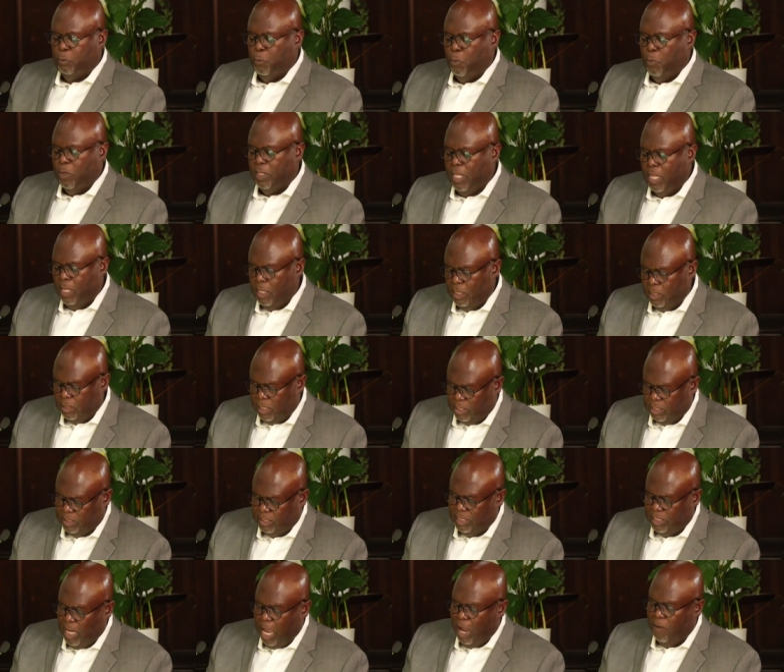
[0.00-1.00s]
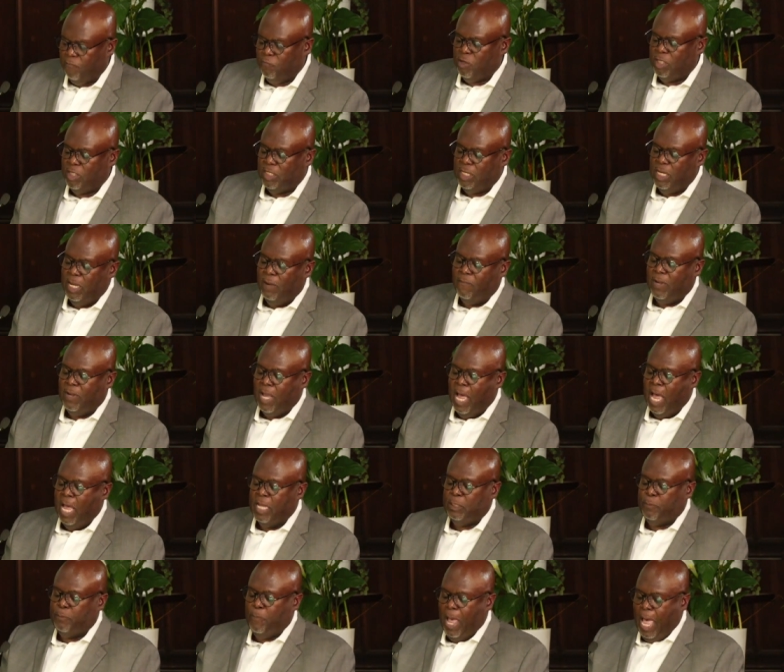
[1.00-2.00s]
with the sovereignty of
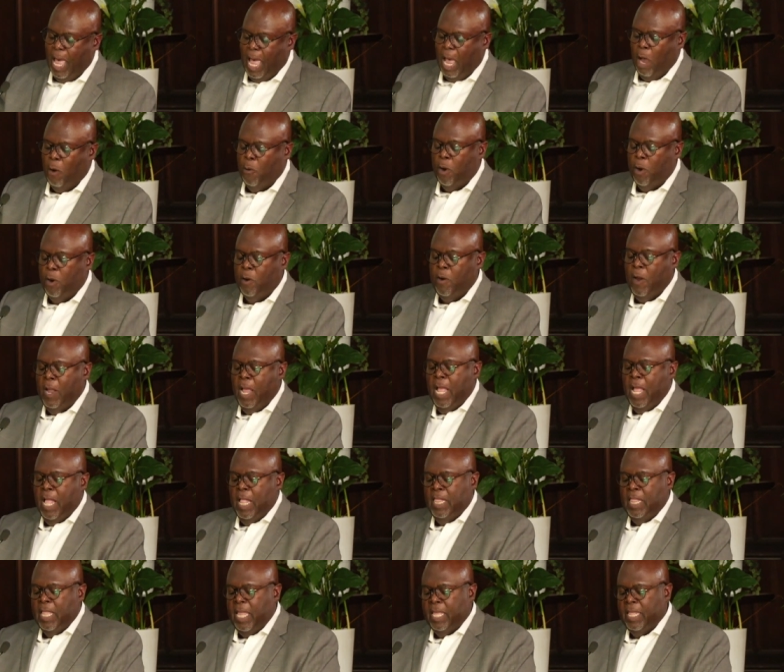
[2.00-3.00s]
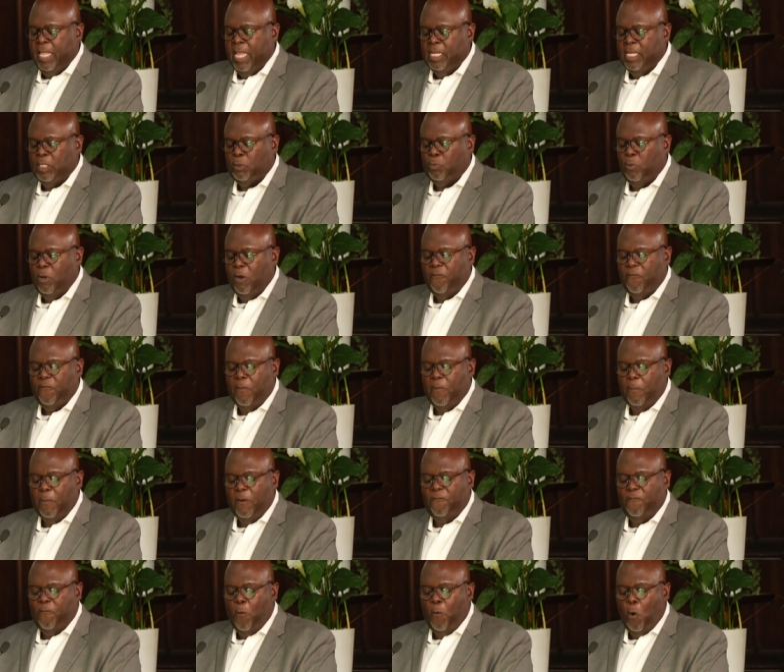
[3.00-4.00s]
God's power, led Israel from
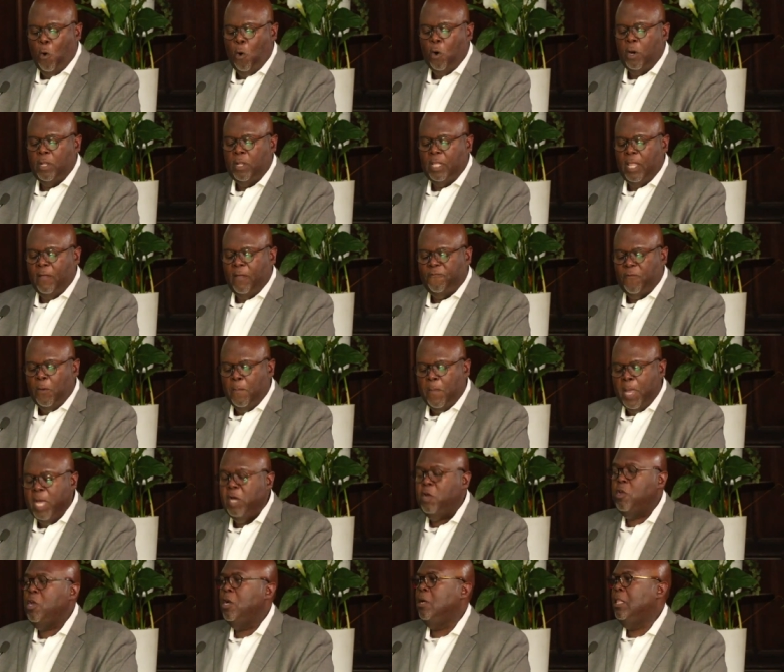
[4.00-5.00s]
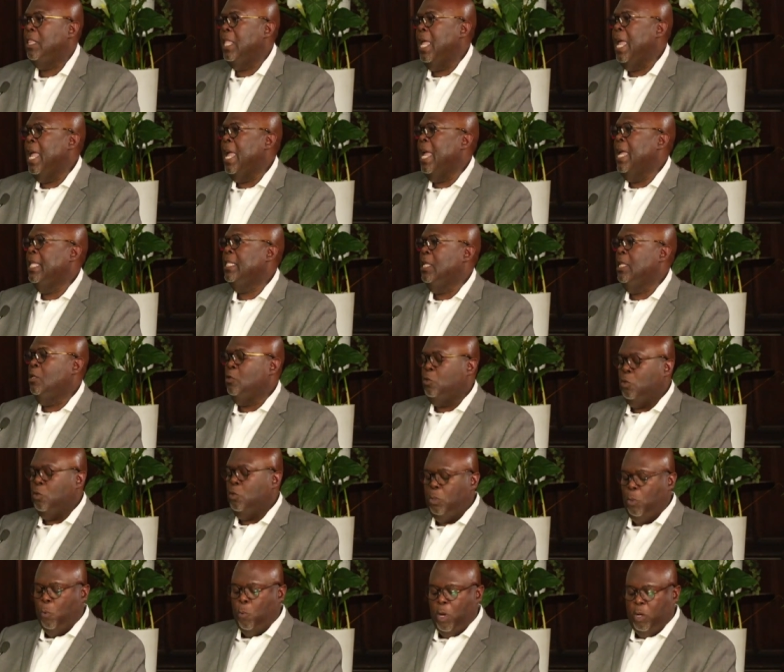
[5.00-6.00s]
a foreign and familiar land
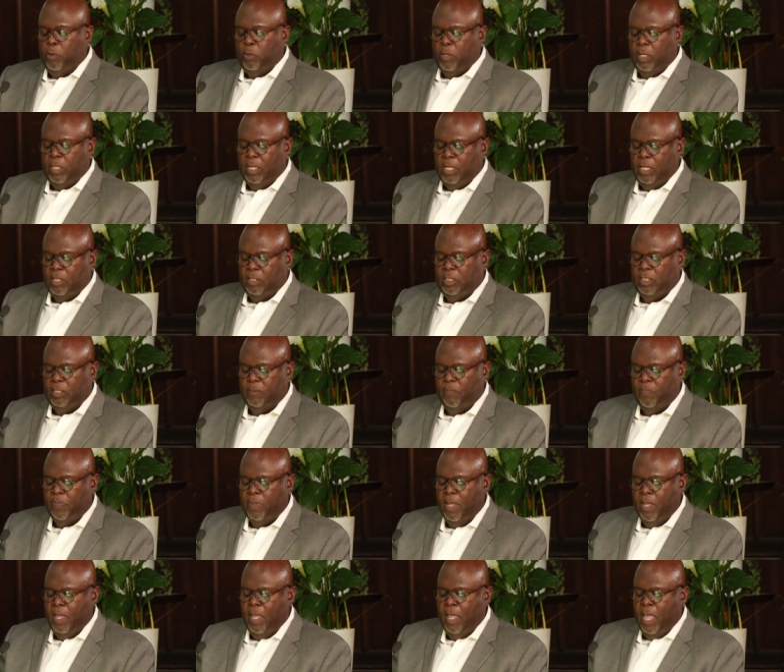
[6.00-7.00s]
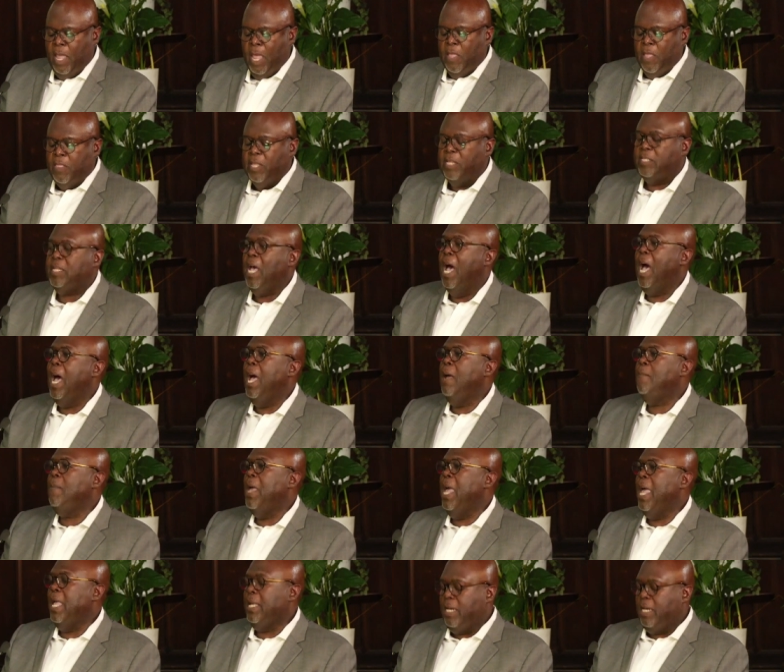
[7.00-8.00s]
into the wilderness. The time
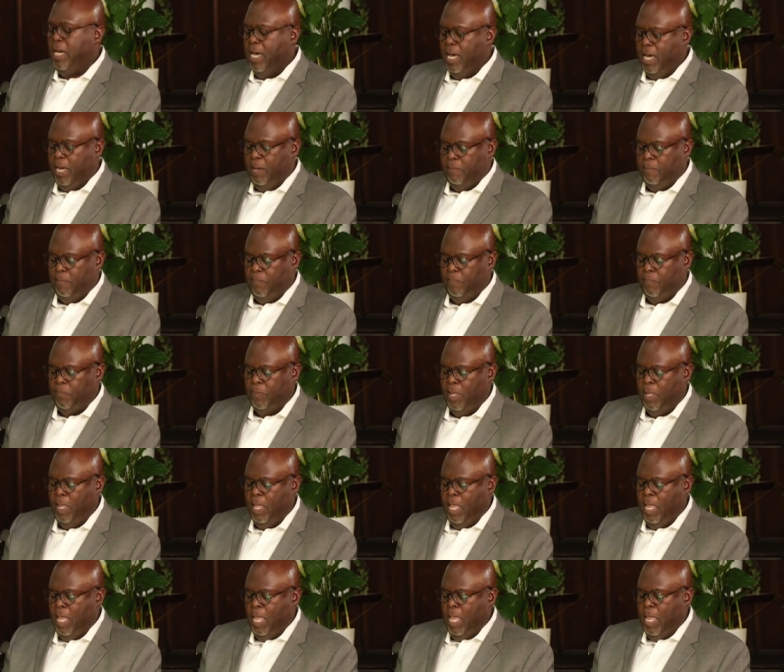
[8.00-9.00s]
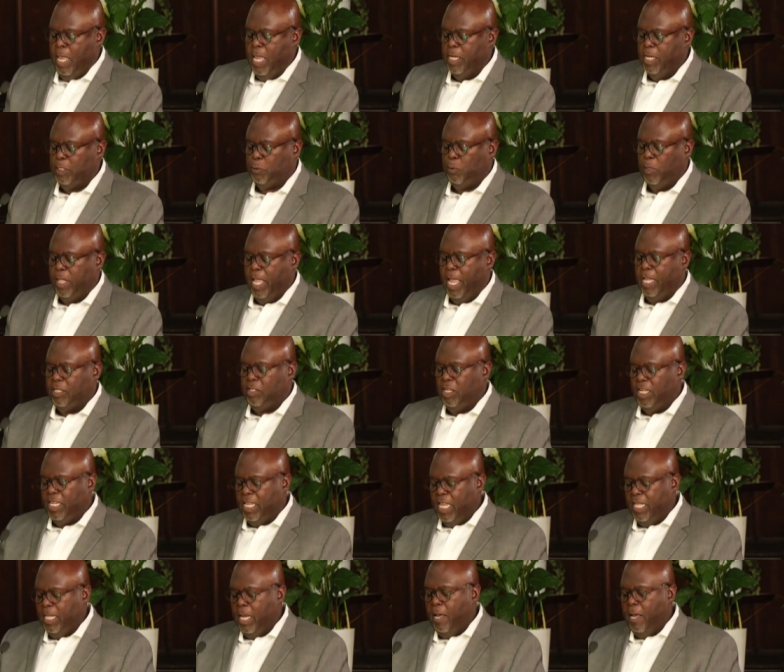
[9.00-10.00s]
had come. Israel had to
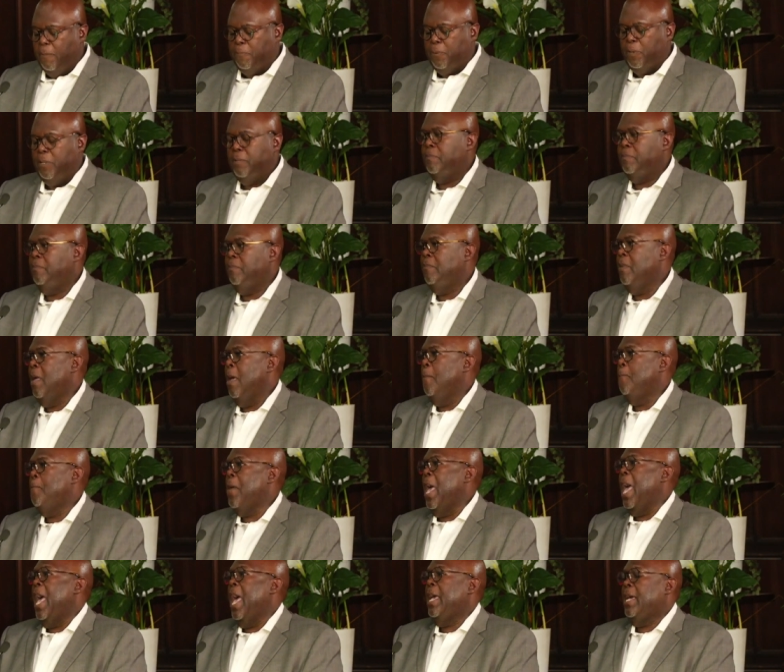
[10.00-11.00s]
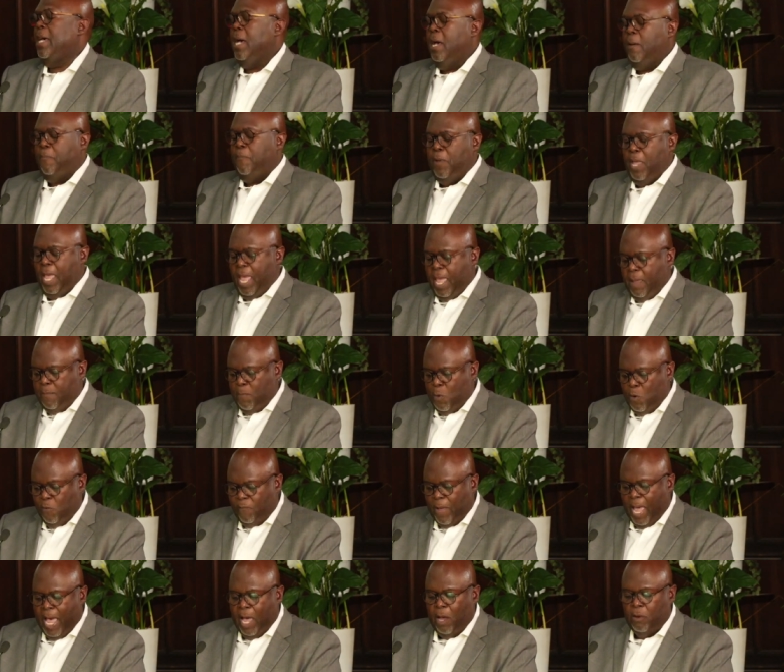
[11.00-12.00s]
get up, pack up, and
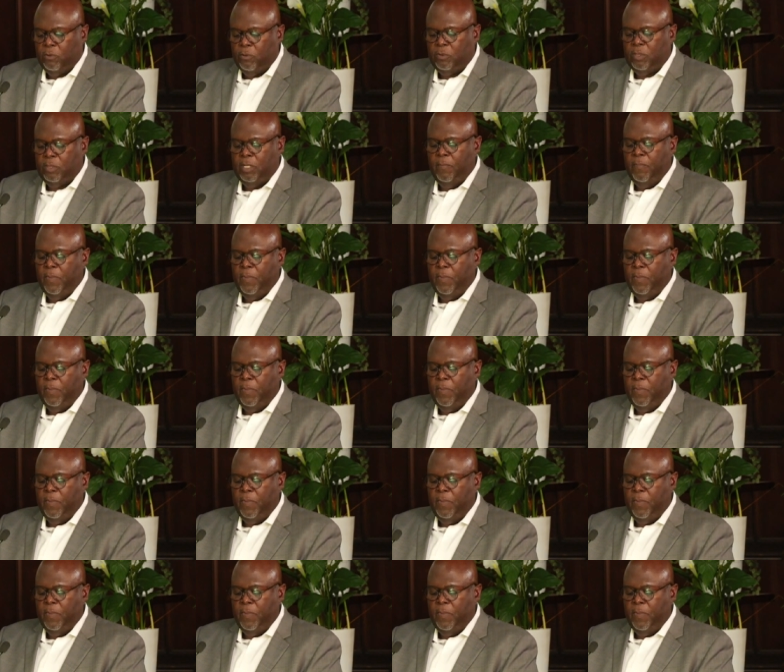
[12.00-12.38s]
move out.